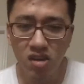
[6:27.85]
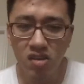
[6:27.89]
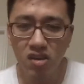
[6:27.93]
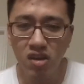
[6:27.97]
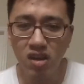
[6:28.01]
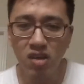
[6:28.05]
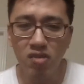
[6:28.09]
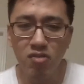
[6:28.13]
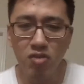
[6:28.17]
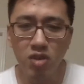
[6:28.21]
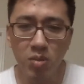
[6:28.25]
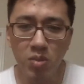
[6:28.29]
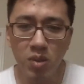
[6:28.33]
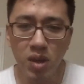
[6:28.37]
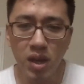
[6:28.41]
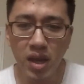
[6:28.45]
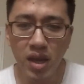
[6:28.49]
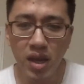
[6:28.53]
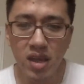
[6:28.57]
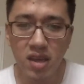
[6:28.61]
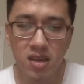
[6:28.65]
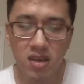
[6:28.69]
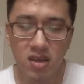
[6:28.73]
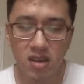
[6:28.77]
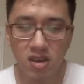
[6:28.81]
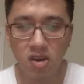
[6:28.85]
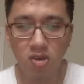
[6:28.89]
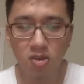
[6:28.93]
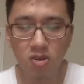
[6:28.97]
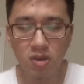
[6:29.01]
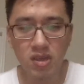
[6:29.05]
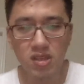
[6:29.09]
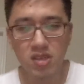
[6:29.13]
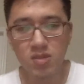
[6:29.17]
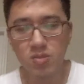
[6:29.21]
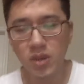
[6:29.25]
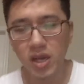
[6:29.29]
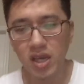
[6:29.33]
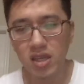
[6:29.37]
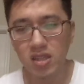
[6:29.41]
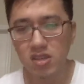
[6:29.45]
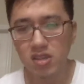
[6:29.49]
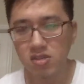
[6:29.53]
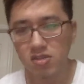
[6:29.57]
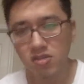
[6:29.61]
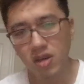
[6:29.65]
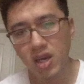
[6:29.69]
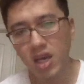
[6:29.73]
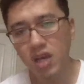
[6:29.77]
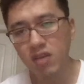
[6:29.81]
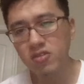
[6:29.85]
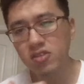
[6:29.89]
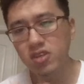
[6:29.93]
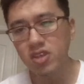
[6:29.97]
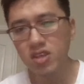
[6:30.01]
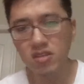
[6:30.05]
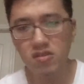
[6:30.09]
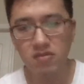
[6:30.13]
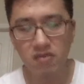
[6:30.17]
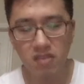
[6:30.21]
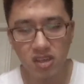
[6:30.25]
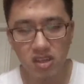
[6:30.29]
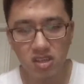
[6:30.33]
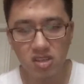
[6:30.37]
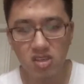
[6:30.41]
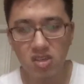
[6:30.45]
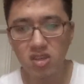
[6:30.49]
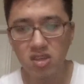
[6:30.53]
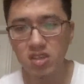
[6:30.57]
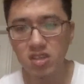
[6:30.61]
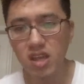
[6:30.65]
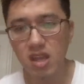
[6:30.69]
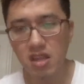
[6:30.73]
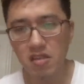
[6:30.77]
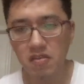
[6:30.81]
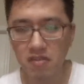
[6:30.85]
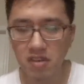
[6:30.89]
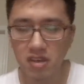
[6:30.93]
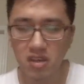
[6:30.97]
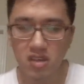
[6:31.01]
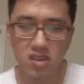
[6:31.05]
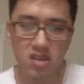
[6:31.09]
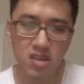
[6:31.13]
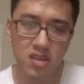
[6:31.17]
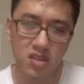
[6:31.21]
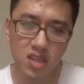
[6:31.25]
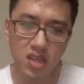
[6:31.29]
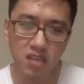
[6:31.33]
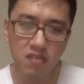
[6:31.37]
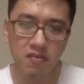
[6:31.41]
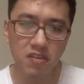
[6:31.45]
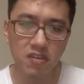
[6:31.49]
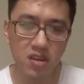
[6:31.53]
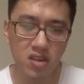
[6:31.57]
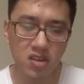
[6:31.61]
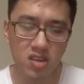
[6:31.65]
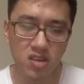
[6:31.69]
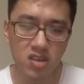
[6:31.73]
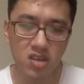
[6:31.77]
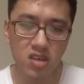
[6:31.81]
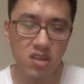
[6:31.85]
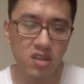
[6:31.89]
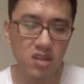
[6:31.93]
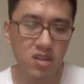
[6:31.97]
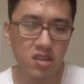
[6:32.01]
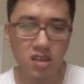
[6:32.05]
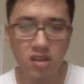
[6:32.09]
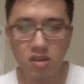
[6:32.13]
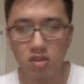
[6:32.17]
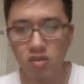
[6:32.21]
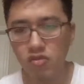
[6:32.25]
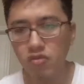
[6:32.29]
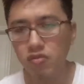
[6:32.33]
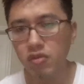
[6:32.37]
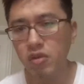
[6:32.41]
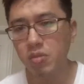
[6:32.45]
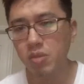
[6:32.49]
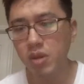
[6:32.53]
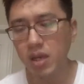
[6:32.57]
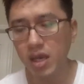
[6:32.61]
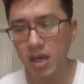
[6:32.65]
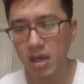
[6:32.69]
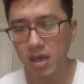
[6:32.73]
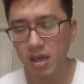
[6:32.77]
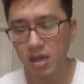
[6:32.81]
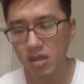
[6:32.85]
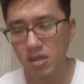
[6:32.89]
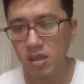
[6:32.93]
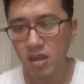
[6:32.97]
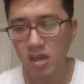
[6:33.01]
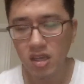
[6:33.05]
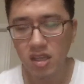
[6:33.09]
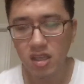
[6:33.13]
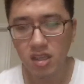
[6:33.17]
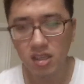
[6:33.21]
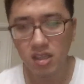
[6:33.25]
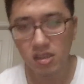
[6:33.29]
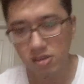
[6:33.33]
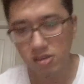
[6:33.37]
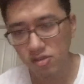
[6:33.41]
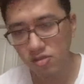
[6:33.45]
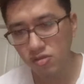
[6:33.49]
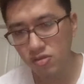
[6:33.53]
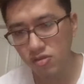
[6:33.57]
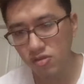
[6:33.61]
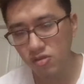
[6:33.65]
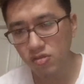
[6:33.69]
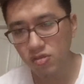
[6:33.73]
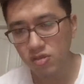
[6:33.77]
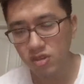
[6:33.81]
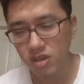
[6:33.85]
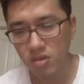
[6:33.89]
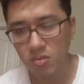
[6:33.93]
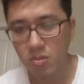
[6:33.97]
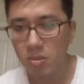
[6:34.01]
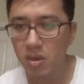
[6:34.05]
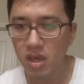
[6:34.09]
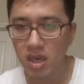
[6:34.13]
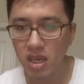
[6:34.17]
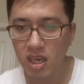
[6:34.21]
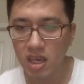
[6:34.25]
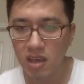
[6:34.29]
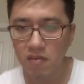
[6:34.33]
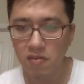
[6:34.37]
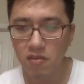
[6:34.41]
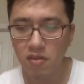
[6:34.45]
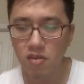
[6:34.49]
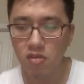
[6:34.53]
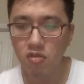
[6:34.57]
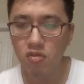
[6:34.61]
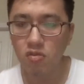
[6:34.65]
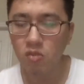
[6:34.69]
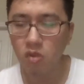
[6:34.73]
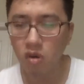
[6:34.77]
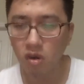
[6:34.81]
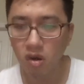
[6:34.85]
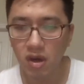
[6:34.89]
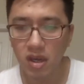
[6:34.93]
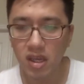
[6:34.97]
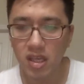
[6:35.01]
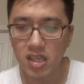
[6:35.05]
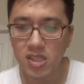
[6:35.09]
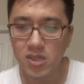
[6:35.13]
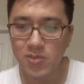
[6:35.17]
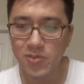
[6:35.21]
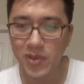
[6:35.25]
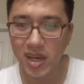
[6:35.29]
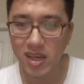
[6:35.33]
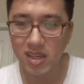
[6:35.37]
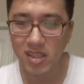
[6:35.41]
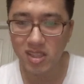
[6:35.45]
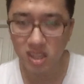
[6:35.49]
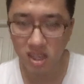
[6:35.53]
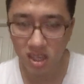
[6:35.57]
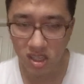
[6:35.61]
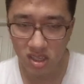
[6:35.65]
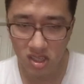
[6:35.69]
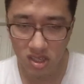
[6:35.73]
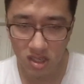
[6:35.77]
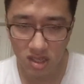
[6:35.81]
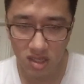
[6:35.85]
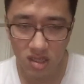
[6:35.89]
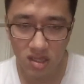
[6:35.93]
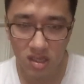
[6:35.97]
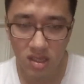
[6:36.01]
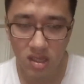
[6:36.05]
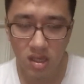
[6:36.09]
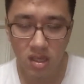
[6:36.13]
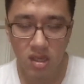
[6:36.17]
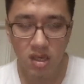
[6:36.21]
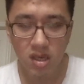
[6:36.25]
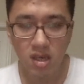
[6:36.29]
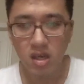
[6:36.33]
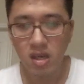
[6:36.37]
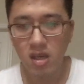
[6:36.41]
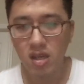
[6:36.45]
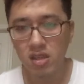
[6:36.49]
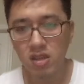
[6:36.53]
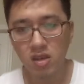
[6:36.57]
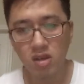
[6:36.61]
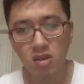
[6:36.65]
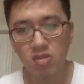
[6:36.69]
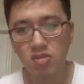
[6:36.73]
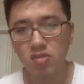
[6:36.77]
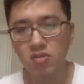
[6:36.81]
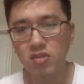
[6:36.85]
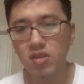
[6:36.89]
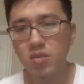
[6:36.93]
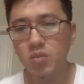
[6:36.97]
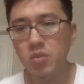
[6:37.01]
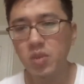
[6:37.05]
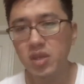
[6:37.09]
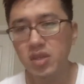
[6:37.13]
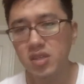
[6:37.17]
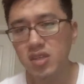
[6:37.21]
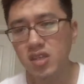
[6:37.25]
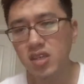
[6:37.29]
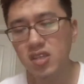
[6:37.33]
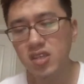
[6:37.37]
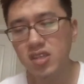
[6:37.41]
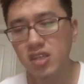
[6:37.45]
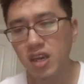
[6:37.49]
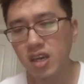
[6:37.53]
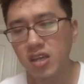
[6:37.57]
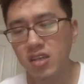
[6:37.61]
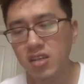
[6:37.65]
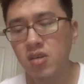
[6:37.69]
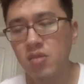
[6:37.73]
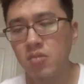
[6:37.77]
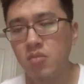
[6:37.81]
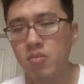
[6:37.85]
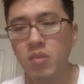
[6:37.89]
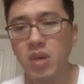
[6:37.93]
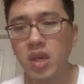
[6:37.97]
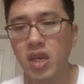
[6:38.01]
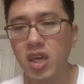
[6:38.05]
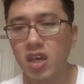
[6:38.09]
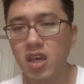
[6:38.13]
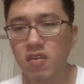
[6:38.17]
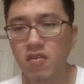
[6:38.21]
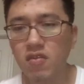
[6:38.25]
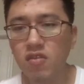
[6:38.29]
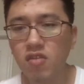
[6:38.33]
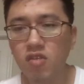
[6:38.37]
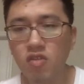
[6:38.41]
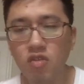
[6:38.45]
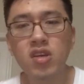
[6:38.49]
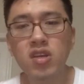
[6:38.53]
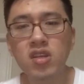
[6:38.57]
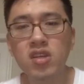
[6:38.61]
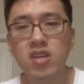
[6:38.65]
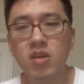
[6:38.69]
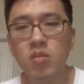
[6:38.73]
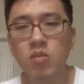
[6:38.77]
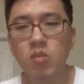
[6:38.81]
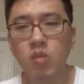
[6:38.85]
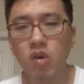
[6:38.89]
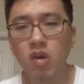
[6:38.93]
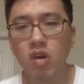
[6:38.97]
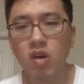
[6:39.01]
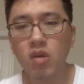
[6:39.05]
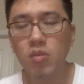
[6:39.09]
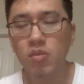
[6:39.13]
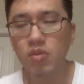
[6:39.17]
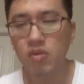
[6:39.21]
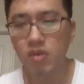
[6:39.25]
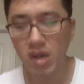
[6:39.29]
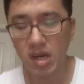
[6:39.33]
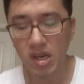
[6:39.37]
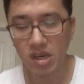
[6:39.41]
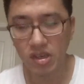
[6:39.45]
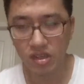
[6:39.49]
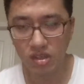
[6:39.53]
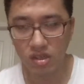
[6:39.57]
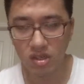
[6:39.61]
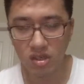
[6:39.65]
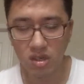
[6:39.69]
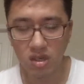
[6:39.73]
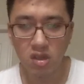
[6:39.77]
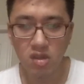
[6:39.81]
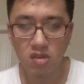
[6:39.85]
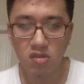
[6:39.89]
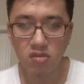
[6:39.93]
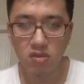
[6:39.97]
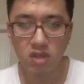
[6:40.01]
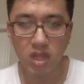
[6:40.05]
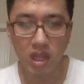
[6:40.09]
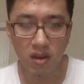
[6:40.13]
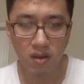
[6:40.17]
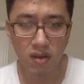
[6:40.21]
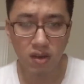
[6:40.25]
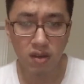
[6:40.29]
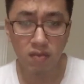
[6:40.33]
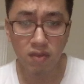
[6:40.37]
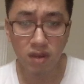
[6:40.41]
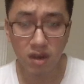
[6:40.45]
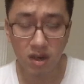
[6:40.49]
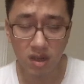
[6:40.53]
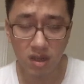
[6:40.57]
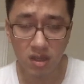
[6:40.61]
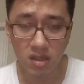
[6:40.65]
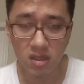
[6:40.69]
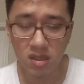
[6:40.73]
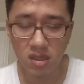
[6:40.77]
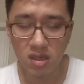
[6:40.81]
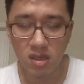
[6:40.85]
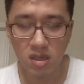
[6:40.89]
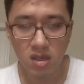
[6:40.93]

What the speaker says: are replying, oh, it's better to have this feature, that feature, that feature, and then you reply it, the user may give you more expectations, and also the business side may give you some more pressure to deliver it.